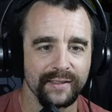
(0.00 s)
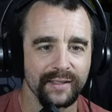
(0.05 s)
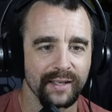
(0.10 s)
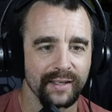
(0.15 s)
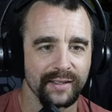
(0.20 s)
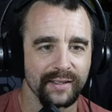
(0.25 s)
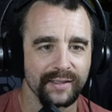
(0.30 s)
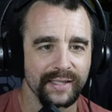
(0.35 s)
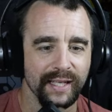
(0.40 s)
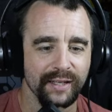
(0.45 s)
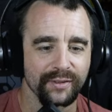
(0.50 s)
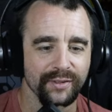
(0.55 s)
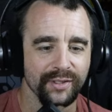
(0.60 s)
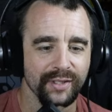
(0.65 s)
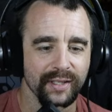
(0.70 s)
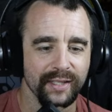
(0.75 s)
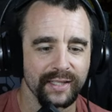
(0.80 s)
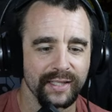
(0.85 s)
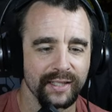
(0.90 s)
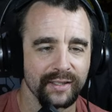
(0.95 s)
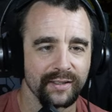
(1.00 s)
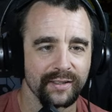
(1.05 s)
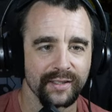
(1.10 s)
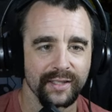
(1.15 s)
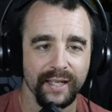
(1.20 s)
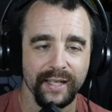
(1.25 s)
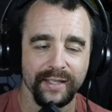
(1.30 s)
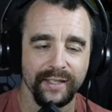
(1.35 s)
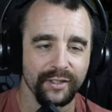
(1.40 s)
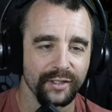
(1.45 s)
downside here.
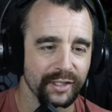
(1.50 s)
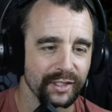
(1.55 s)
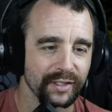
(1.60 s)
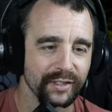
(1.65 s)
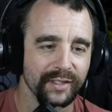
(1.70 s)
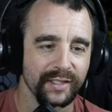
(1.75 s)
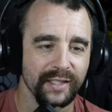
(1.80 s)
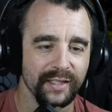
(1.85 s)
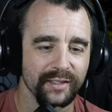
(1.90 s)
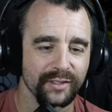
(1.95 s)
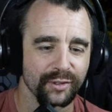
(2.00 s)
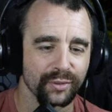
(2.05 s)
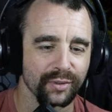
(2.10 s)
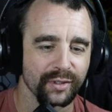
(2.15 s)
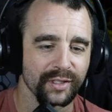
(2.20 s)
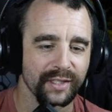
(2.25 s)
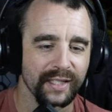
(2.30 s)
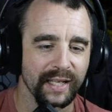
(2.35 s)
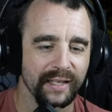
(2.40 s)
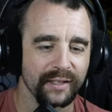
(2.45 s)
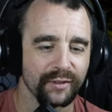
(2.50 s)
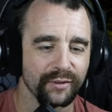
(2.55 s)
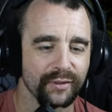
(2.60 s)
Here you can see the sort of standard